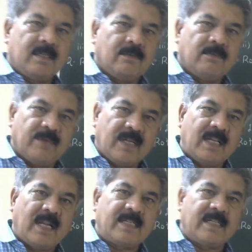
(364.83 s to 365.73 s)
very
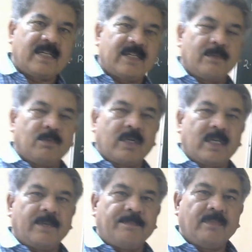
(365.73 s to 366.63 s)
large induction
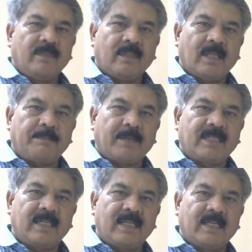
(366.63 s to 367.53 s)
motor, then
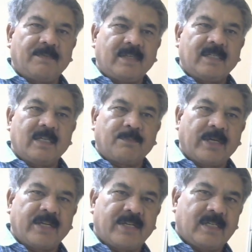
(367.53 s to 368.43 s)
percentage differential
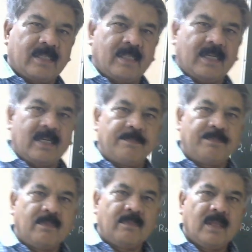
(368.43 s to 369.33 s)
protection is there.
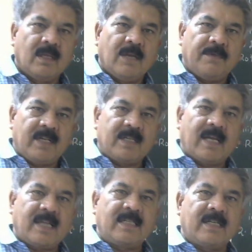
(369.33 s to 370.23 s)
If it is
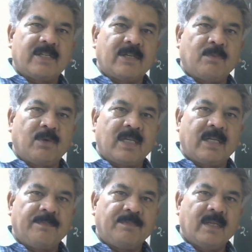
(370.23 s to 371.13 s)
large induction
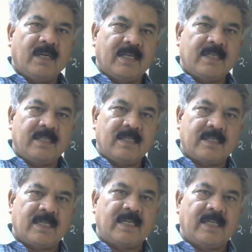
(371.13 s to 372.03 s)
motor, it is
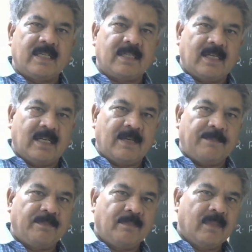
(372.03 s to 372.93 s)
instantaneous relay.
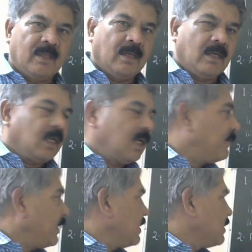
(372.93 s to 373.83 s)
If
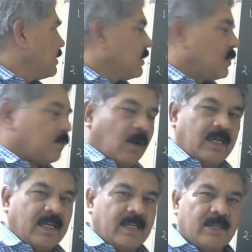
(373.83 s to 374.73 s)
it is small
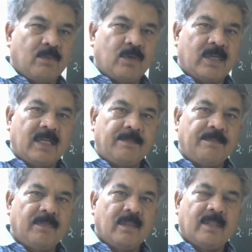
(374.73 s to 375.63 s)
induction motor,
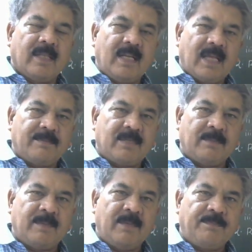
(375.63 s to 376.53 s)
then
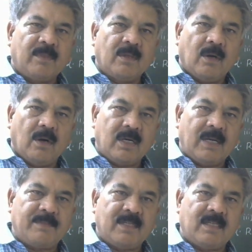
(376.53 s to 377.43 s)
MCB or
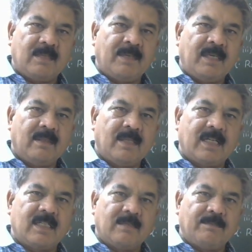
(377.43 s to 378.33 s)
MCCB, that
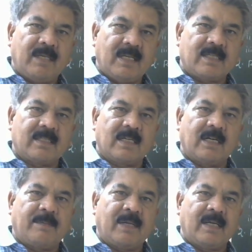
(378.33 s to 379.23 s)
is miniature
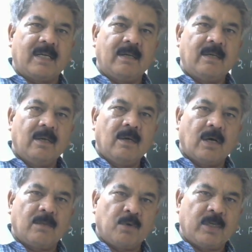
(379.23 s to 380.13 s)
circuit breaker
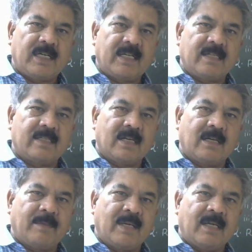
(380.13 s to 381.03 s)
or molded case circuit
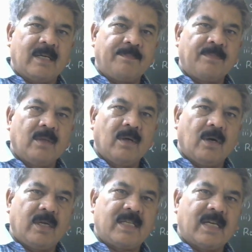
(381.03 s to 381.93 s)
breaker or
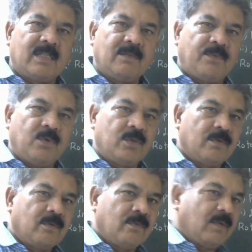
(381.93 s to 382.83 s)
HRC fuse,
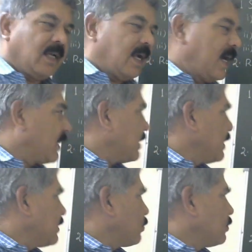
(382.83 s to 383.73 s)
will act
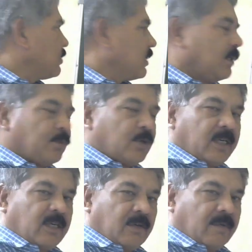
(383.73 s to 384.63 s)
as short circuit
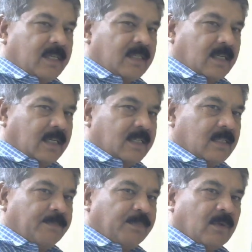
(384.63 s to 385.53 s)
protective device
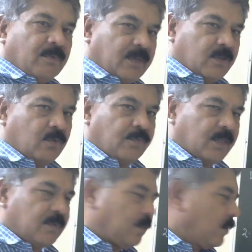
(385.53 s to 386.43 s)
against phase to
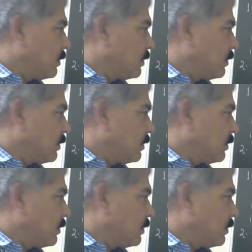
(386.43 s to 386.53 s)
phase fault.